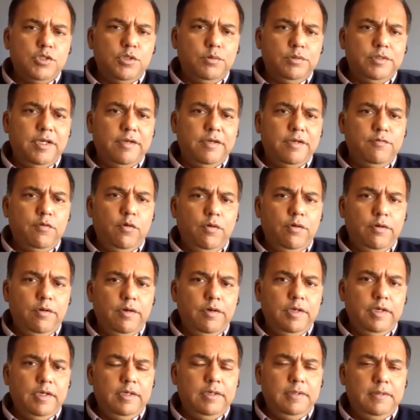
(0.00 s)
so
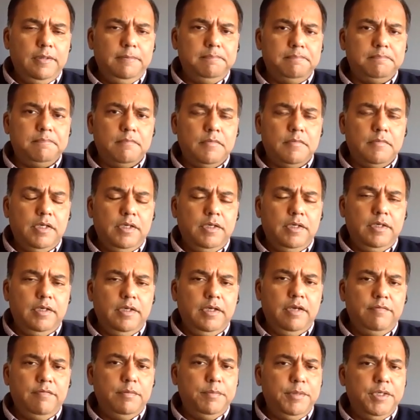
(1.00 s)
therefore, um, uh,
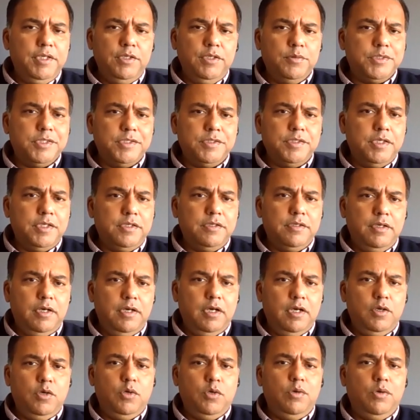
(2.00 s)
everybody uses it
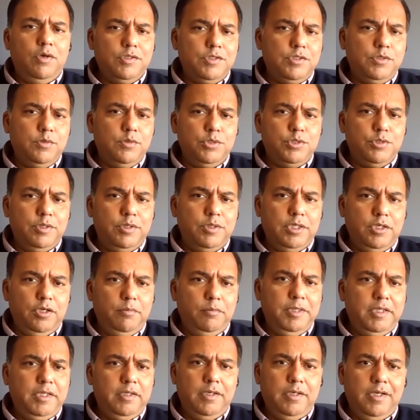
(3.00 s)
across
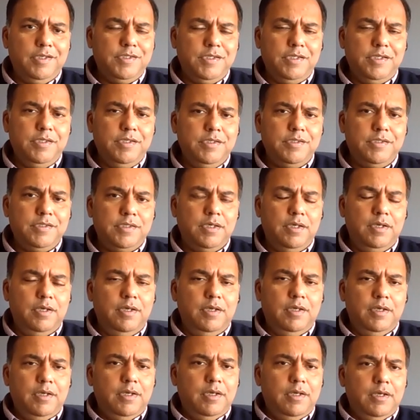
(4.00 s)
socioeconomic classes.
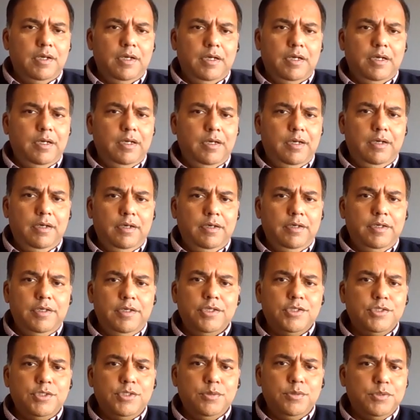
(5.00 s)
Uh,
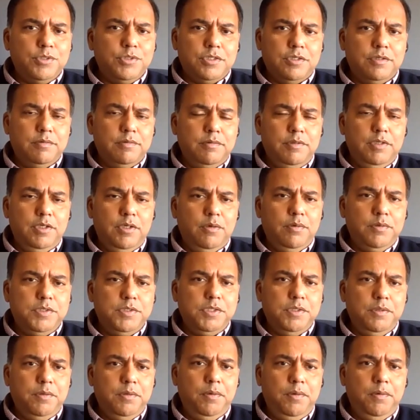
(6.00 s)
it is used, you know.
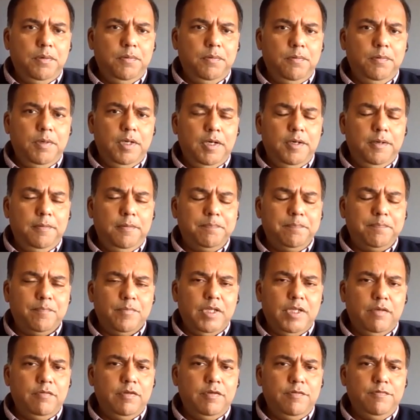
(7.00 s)
So
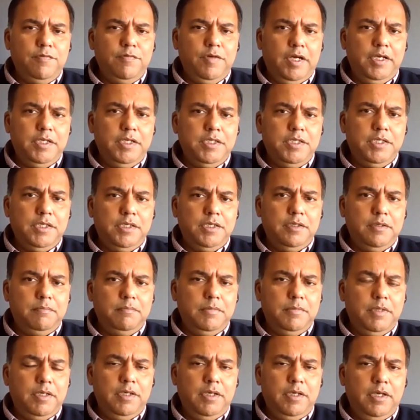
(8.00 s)
uh, we find
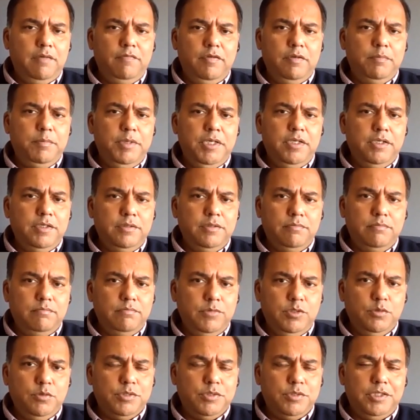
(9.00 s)
um, everybody
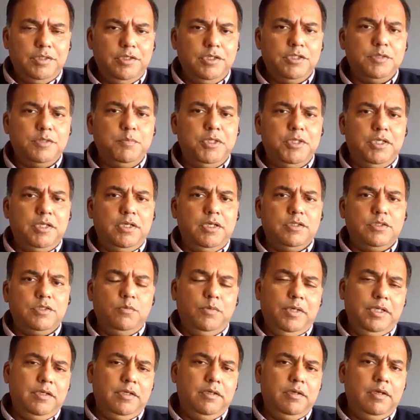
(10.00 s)
using this particular. So
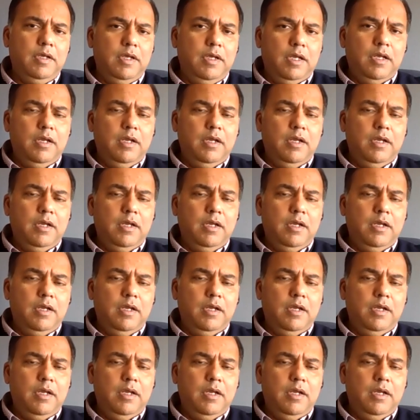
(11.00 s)
one